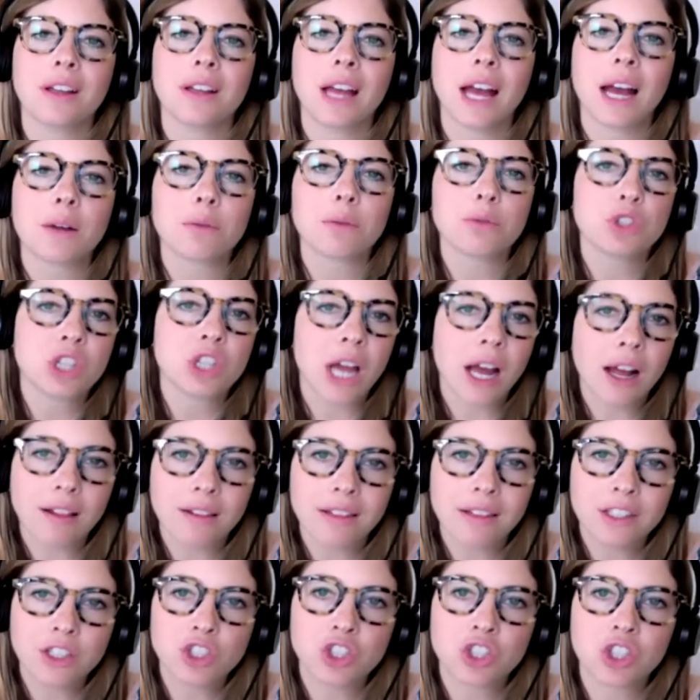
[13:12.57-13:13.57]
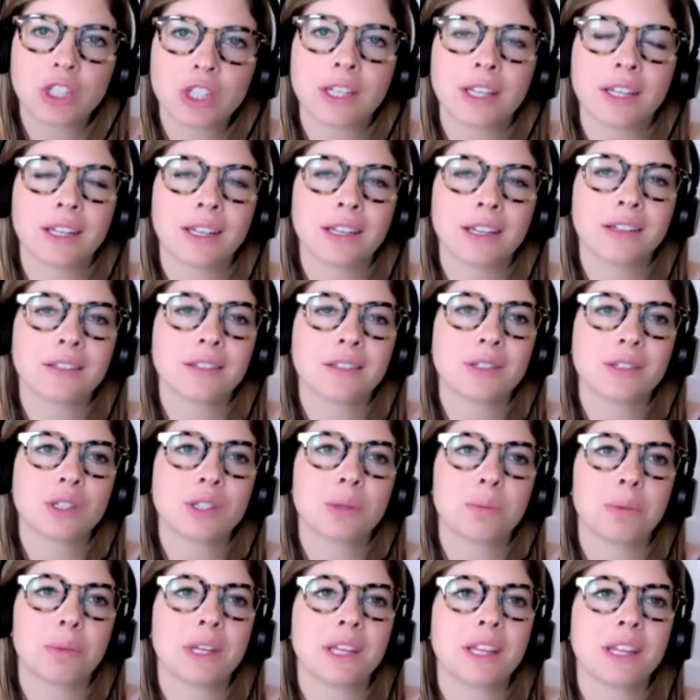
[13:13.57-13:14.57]
how challenging it is
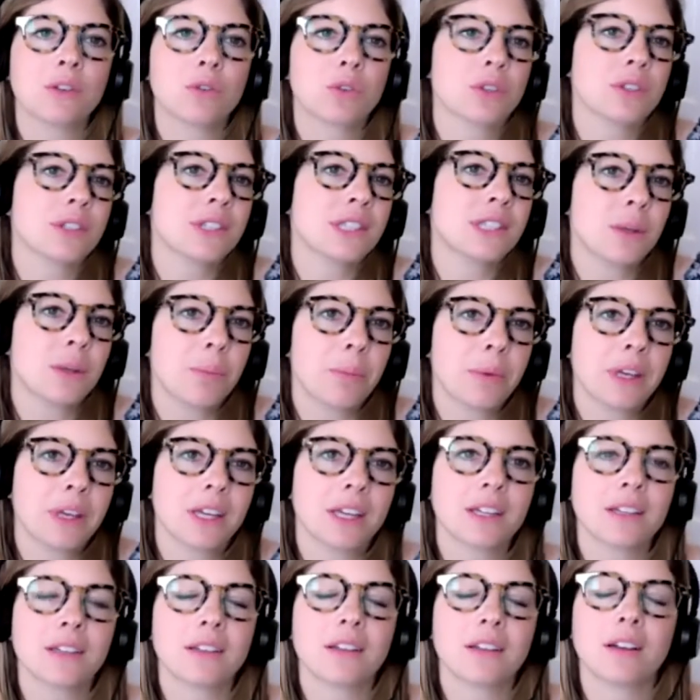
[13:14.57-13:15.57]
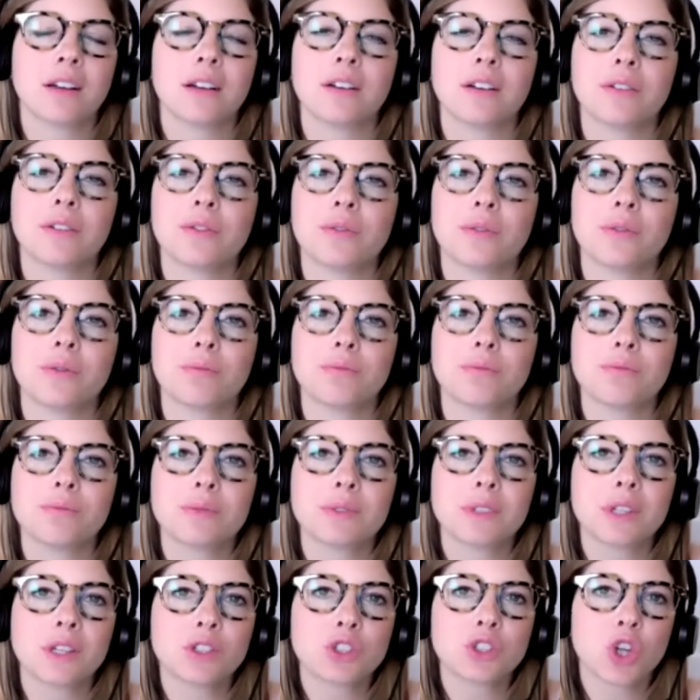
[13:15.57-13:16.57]
to be the recipient of
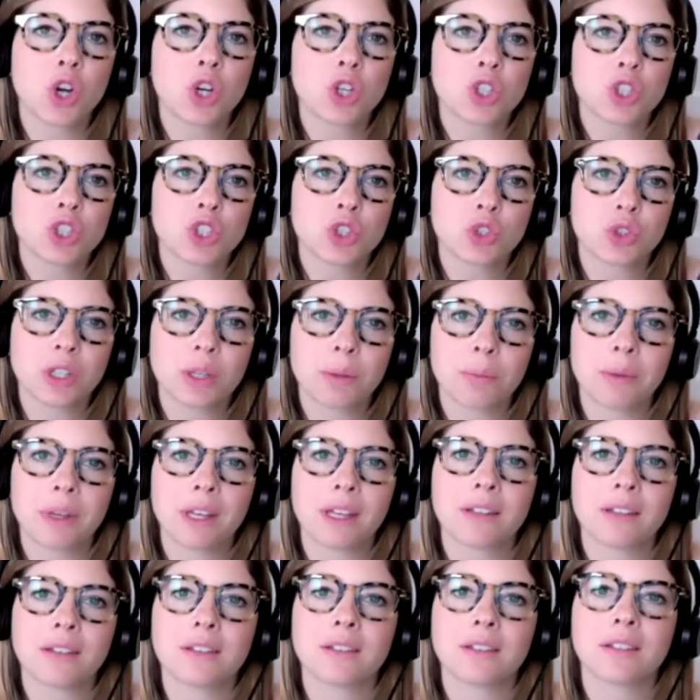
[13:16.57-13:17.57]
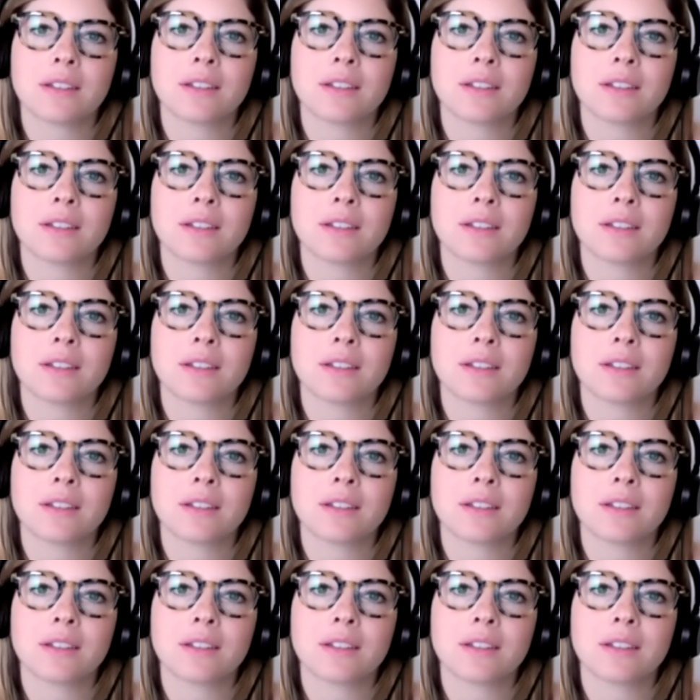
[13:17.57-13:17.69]
such harsh treatment.